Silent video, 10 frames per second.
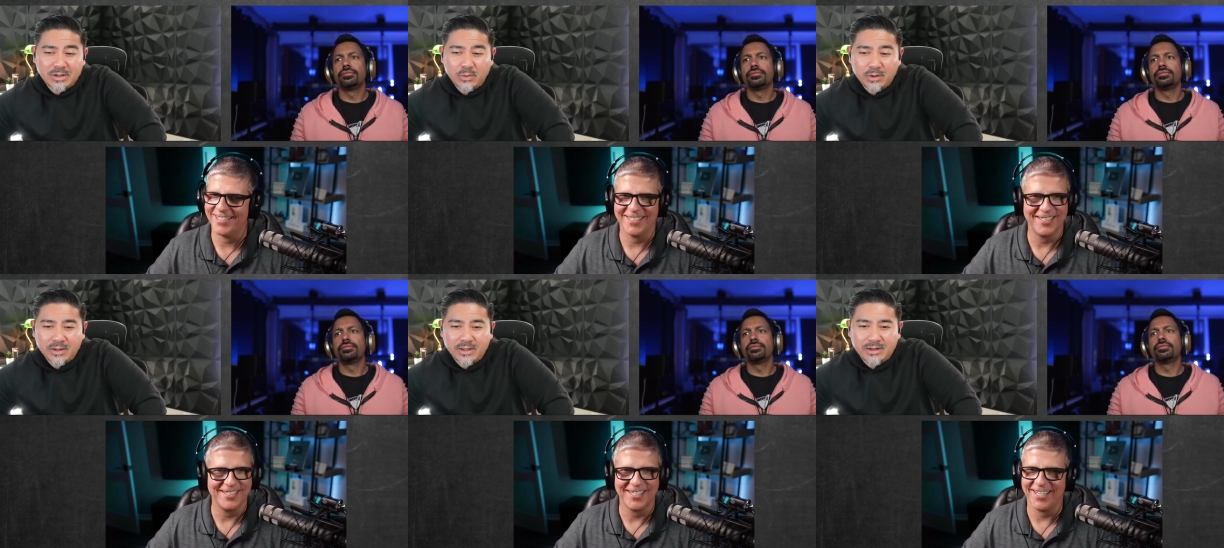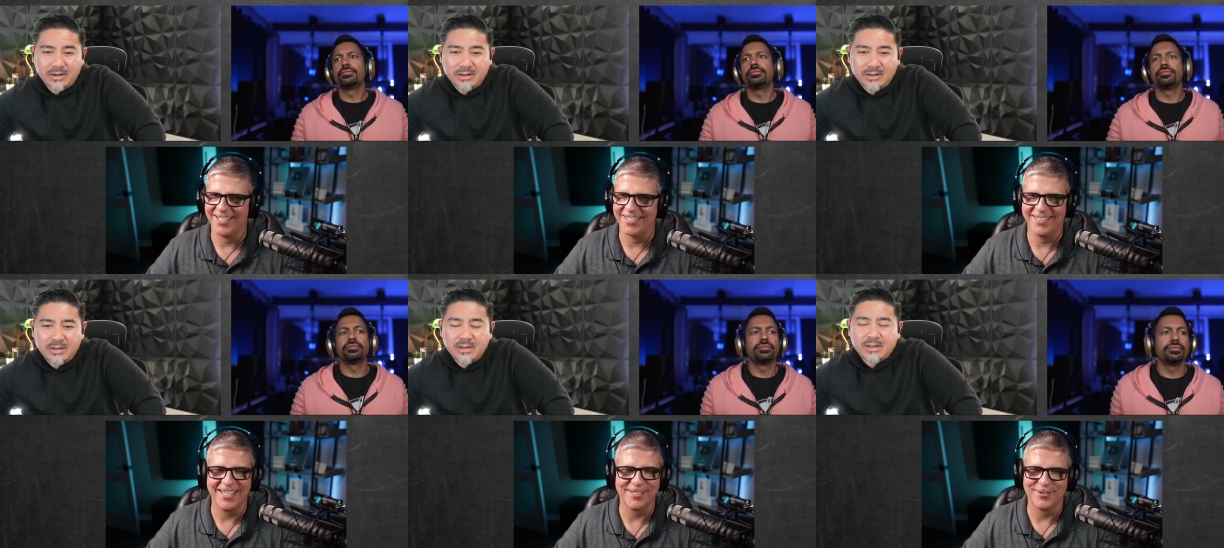Speaker 1: lower than.
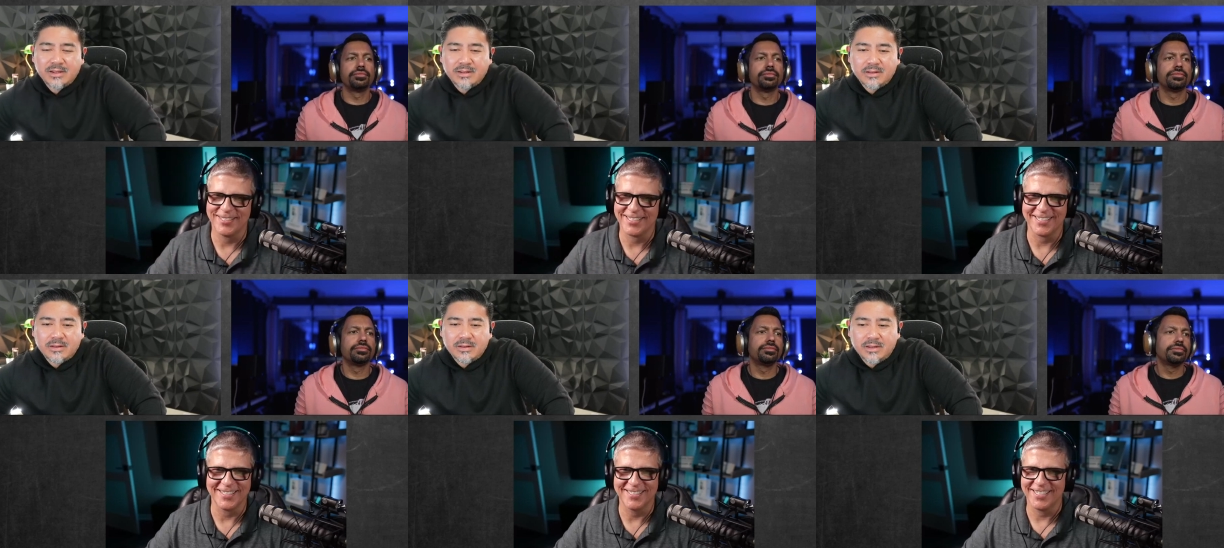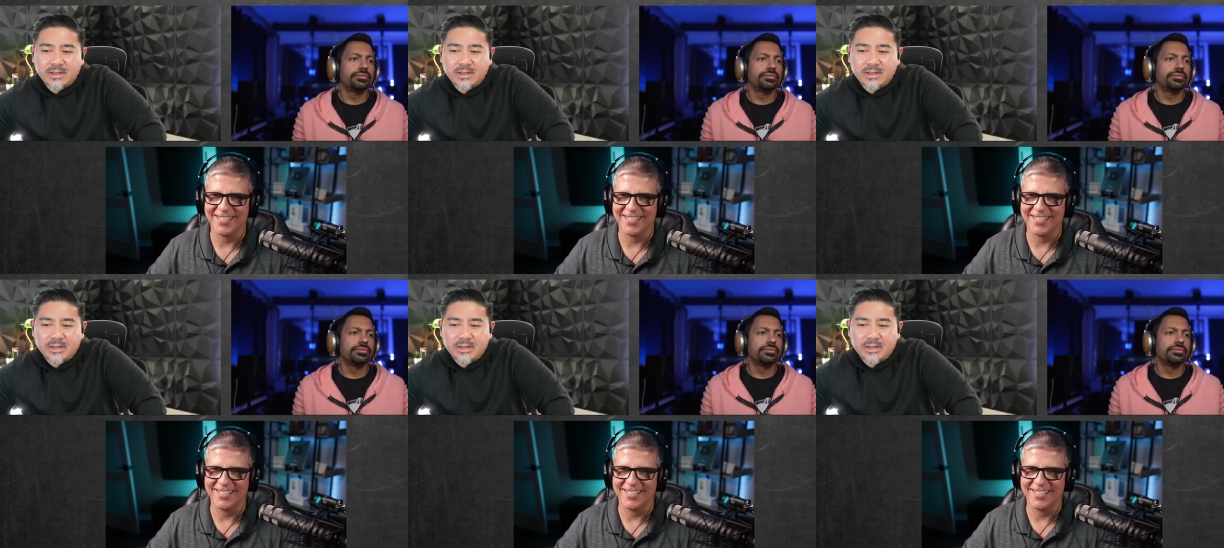
Speaker 2: That's ridiculous. Yeah.